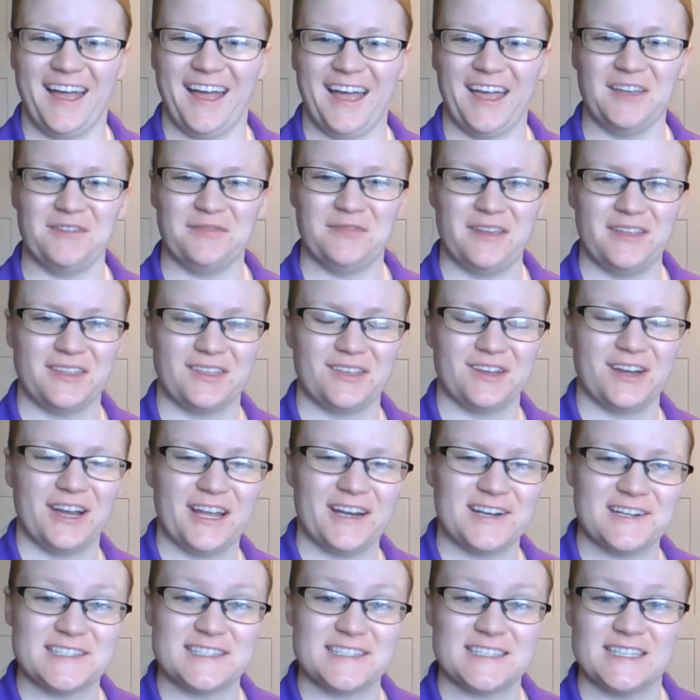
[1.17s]
Hi, fifth
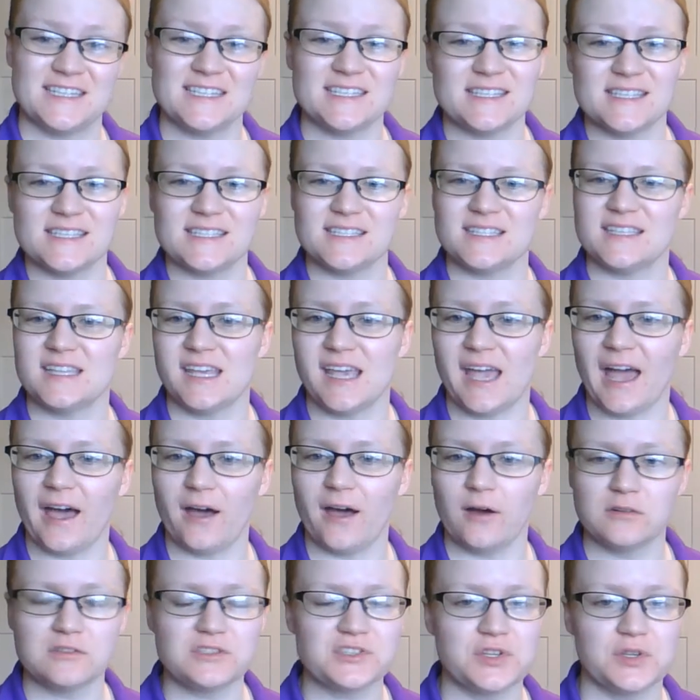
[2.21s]
graders. This is the
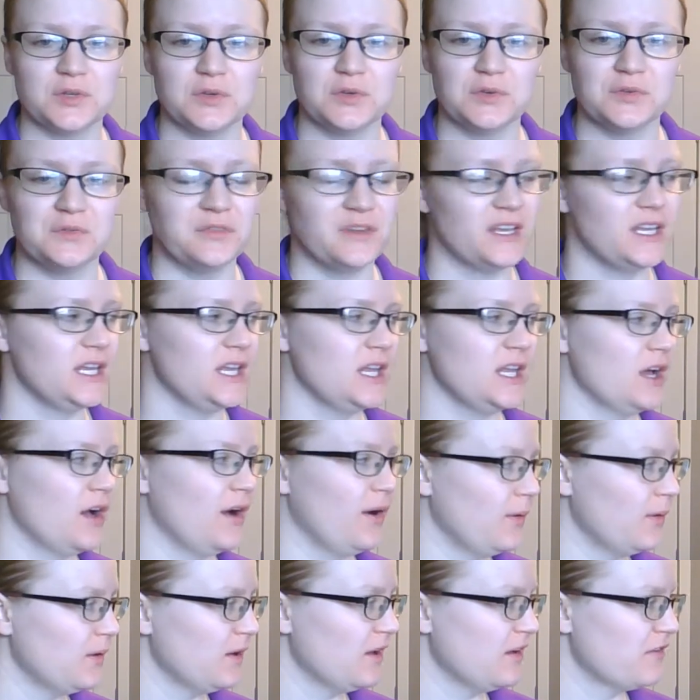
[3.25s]
how to
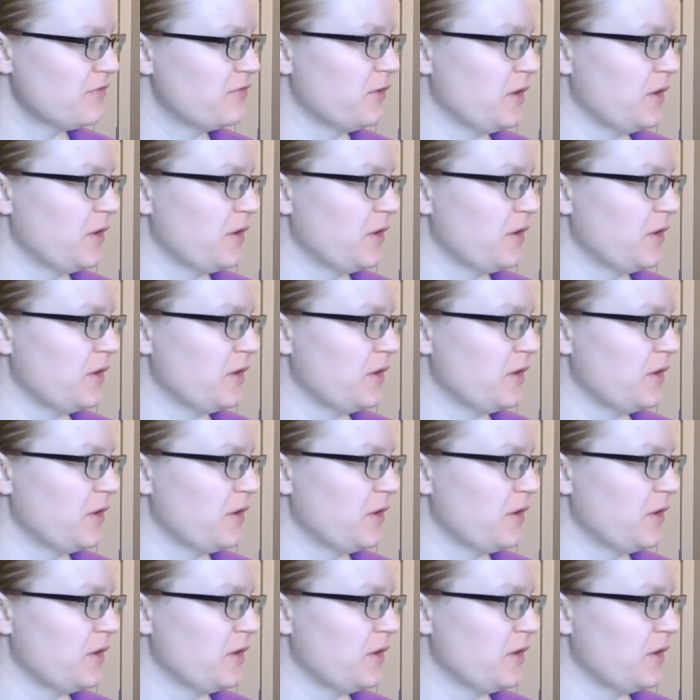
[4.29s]
video